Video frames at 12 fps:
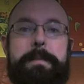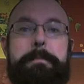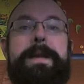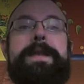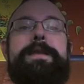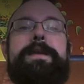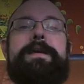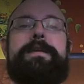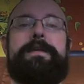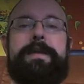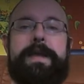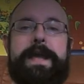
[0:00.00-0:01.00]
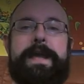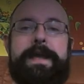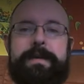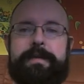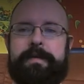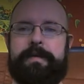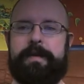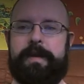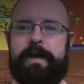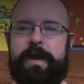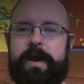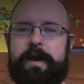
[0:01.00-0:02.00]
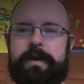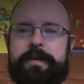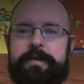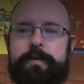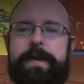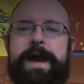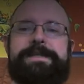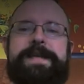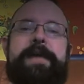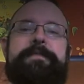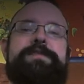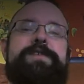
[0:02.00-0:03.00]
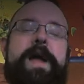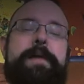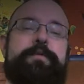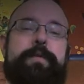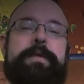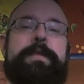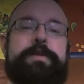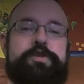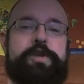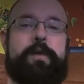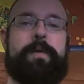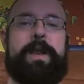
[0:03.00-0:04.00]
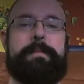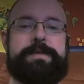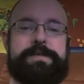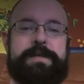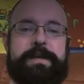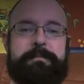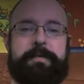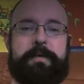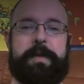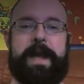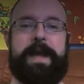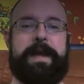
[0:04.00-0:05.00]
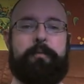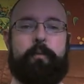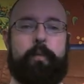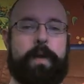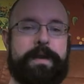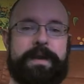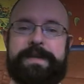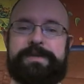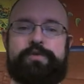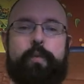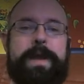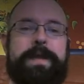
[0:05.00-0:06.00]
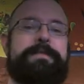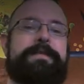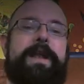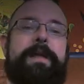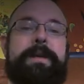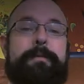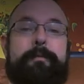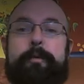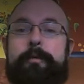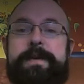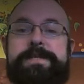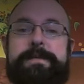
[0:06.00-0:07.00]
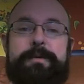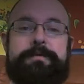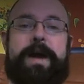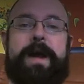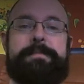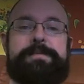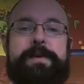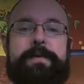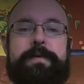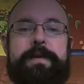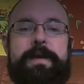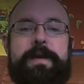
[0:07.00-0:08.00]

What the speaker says: Minion in. You guys have to stop doing this shit while I'm asleep, okay? At least wait until I'm in a more reasonable time zone.